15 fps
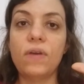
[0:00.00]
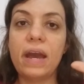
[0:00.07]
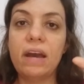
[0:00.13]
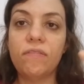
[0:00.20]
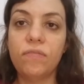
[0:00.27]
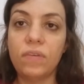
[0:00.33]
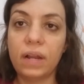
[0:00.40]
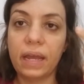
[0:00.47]

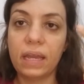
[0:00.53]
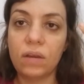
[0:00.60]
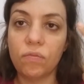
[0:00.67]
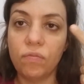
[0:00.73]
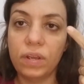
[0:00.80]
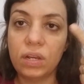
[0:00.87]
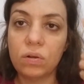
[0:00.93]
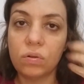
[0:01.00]
have like
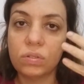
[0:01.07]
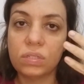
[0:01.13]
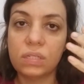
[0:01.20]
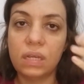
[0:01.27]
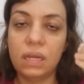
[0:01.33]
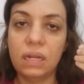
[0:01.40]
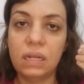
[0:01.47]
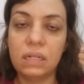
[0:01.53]
wrinkles
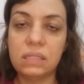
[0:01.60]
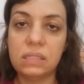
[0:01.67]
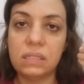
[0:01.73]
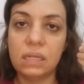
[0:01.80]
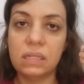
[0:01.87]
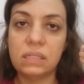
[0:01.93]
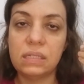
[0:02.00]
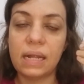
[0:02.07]
and
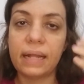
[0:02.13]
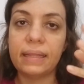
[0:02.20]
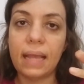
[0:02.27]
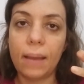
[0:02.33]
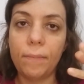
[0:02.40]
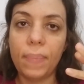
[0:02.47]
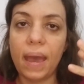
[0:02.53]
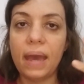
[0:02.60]
it's not
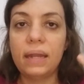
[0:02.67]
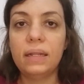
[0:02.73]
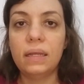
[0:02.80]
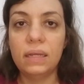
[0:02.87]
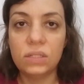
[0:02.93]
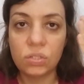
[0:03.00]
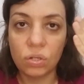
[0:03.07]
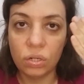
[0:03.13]
that bad,
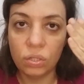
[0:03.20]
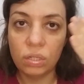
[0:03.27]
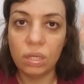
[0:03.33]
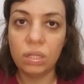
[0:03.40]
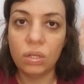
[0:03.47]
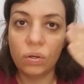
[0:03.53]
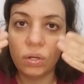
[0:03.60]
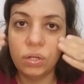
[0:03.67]

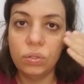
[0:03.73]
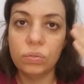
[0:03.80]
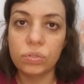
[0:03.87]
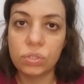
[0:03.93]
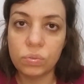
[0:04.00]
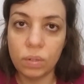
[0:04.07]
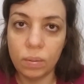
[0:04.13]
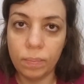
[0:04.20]
they're gonna
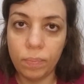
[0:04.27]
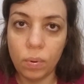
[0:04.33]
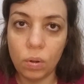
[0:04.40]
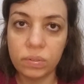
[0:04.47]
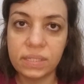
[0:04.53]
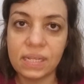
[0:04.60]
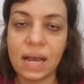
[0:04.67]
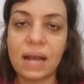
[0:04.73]
use a
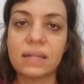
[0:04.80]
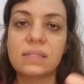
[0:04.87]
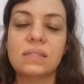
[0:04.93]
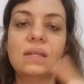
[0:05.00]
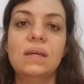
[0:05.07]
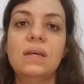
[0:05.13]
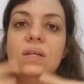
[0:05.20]
Botox.